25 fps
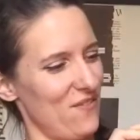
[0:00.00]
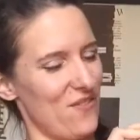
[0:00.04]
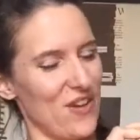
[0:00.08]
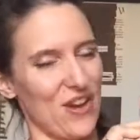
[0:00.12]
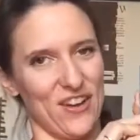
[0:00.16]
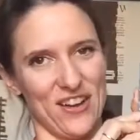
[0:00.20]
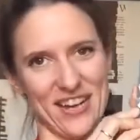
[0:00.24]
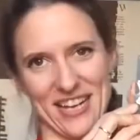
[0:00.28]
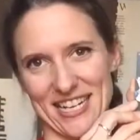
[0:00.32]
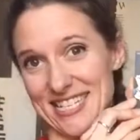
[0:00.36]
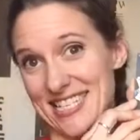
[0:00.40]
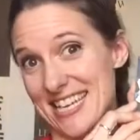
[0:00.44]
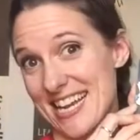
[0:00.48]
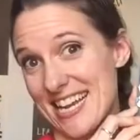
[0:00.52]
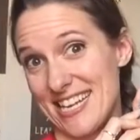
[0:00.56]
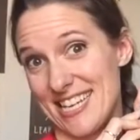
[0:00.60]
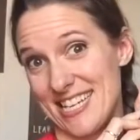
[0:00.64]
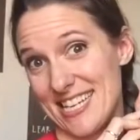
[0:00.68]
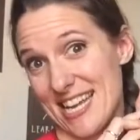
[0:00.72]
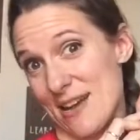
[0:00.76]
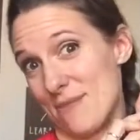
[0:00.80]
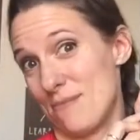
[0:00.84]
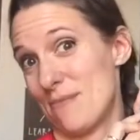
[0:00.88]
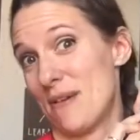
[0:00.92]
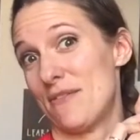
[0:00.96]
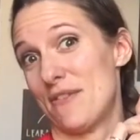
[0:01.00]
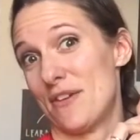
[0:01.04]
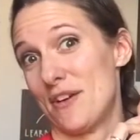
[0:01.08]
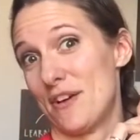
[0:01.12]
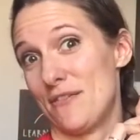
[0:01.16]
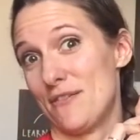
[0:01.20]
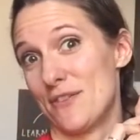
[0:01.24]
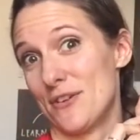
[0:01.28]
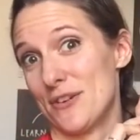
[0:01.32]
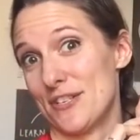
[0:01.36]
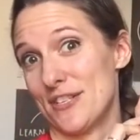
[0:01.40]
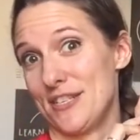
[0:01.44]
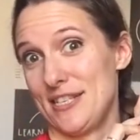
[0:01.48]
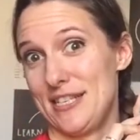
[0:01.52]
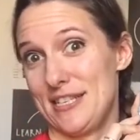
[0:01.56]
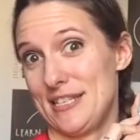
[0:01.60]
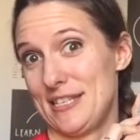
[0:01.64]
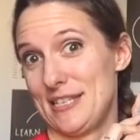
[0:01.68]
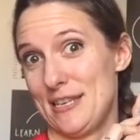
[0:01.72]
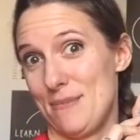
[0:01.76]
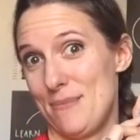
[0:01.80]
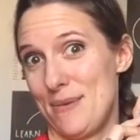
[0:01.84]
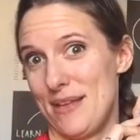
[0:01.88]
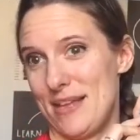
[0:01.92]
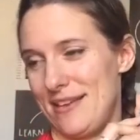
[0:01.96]
Very excited to have my very first
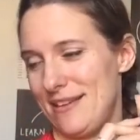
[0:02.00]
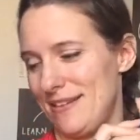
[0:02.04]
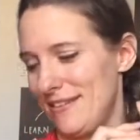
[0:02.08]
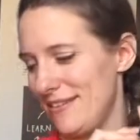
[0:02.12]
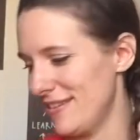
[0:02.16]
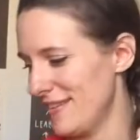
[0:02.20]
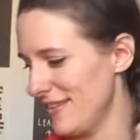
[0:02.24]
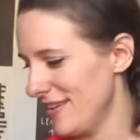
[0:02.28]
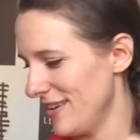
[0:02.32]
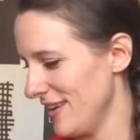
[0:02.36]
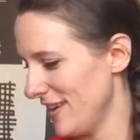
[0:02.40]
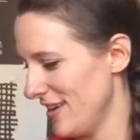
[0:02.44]
Disney pin.